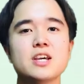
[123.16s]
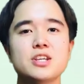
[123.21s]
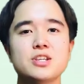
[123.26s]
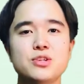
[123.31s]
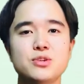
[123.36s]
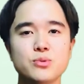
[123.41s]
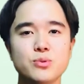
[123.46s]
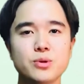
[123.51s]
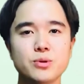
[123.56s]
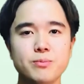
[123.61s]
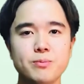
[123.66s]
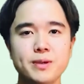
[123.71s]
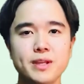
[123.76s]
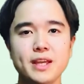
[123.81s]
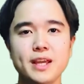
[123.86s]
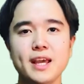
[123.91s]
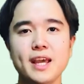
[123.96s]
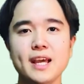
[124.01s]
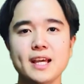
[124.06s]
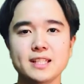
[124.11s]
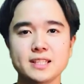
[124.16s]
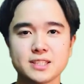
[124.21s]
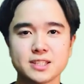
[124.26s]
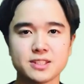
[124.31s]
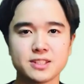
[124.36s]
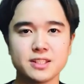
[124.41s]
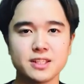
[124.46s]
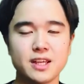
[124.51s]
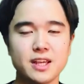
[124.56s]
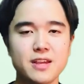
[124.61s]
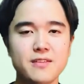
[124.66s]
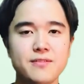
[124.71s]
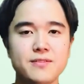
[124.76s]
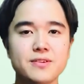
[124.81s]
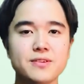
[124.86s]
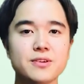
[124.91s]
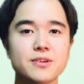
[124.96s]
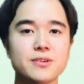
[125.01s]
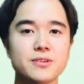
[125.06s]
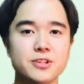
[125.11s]
you will be asked if
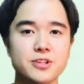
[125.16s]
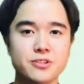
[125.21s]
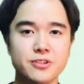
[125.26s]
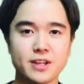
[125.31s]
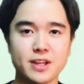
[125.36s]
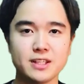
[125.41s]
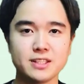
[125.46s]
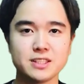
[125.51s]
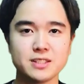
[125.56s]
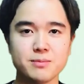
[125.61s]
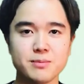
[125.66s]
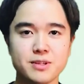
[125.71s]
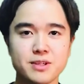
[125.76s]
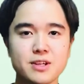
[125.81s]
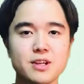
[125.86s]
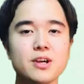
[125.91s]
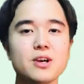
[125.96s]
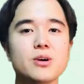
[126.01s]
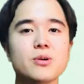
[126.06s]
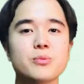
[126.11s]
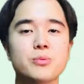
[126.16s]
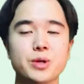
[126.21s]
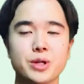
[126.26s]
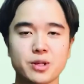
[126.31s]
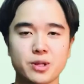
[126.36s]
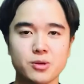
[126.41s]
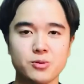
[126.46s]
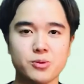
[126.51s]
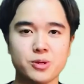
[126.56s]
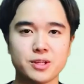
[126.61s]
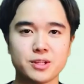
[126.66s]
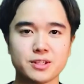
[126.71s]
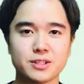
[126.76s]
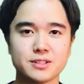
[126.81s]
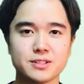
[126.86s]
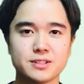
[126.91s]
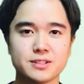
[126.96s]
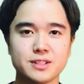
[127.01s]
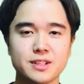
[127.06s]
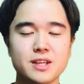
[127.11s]
you're a new customer or regular one.
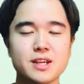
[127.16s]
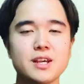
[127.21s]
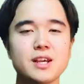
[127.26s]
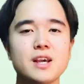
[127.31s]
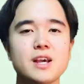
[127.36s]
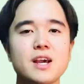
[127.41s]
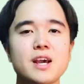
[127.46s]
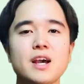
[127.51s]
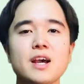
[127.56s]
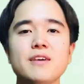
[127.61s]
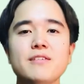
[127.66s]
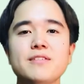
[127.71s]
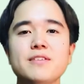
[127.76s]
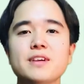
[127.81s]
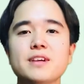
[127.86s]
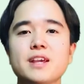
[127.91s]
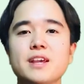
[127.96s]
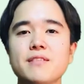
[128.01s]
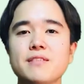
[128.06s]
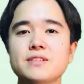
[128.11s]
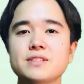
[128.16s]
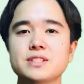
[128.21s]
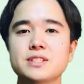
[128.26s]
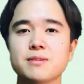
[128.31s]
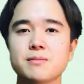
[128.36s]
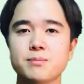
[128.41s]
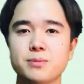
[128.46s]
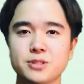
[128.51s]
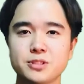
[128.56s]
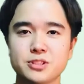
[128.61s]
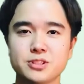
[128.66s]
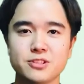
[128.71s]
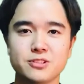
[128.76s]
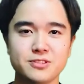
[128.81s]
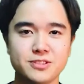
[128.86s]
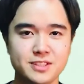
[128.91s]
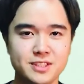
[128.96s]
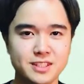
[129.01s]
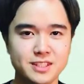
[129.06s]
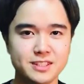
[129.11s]
After giving some personal
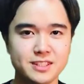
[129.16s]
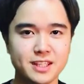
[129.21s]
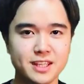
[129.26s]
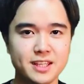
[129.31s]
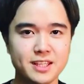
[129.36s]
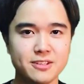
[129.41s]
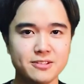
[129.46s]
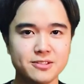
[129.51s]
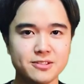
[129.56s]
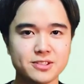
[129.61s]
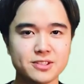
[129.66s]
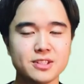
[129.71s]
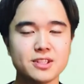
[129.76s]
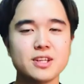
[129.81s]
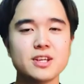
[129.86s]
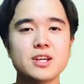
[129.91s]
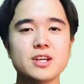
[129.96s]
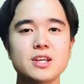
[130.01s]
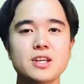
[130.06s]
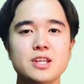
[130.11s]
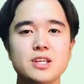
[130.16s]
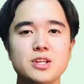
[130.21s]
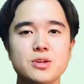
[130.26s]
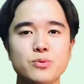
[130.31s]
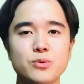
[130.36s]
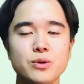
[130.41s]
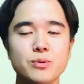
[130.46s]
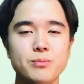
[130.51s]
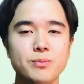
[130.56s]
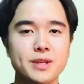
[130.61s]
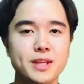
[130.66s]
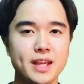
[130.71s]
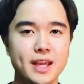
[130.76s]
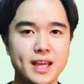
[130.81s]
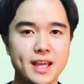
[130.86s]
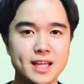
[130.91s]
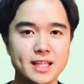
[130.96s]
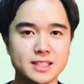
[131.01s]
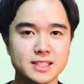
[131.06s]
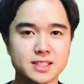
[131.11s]
details, you will be
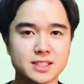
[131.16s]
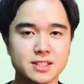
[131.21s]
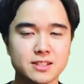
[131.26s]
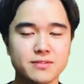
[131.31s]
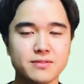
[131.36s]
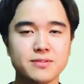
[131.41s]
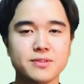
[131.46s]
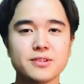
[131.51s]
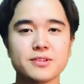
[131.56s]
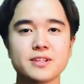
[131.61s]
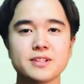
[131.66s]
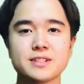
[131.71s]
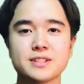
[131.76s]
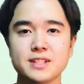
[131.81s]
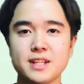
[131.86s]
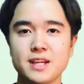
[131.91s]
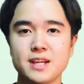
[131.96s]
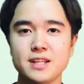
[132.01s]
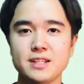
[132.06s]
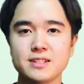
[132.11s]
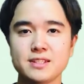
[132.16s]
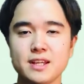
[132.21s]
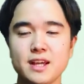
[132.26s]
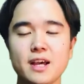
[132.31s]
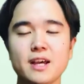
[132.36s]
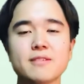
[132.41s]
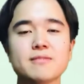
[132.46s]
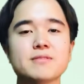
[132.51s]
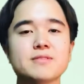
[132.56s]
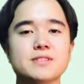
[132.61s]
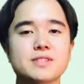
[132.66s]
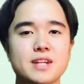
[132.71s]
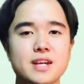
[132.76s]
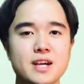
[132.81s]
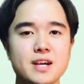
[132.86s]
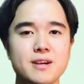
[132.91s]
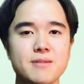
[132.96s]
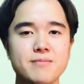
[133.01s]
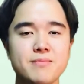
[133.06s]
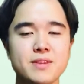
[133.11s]
asked for the date and
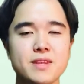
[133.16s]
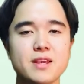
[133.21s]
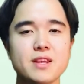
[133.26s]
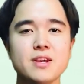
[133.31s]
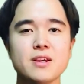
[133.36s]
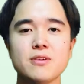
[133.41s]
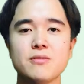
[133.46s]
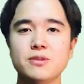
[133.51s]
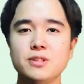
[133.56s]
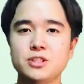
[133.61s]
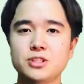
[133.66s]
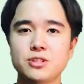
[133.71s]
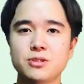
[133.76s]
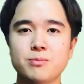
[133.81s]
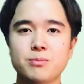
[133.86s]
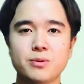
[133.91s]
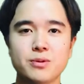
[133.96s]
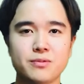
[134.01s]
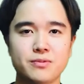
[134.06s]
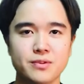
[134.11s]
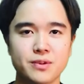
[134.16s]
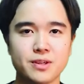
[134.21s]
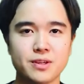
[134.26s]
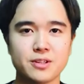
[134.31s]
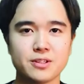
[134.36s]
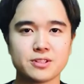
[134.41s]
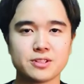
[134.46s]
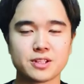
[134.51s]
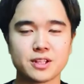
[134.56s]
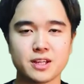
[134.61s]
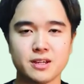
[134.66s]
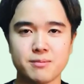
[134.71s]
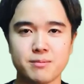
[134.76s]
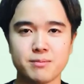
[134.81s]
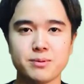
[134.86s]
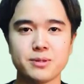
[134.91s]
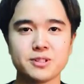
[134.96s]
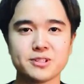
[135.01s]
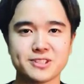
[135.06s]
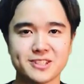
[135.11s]
time which you prefer to come
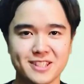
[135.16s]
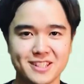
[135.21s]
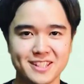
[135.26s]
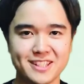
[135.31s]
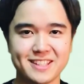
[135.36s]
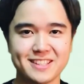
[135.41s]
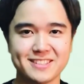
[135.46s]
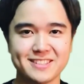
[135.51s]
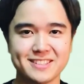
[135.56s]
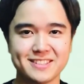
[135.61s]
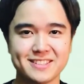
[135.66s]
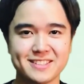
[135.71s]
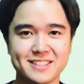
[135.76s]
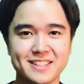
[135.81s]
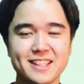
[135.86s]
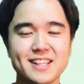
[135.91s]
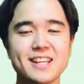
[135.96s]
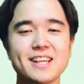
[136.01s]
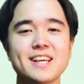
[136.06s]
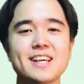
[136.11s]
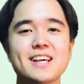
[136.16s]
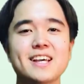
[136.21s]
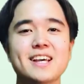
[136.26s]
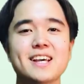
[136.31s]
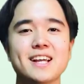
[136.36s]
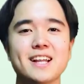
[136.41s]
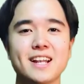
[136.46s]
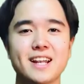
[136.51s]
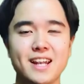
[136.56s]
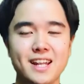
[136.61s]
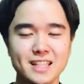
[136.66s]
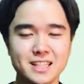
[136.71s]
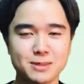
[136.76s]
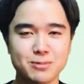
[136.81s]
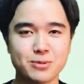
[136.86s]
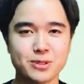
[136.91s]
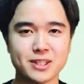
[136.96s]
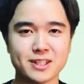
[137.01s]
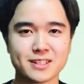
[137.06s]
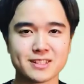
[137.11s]
personally. Let's
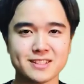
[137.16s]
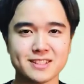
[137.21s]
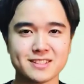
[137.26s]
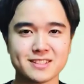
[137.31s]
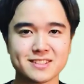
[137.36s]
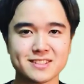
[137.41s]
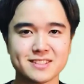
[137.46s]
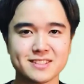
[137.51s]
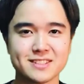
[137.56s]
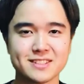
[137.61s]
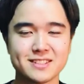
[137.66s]
practice.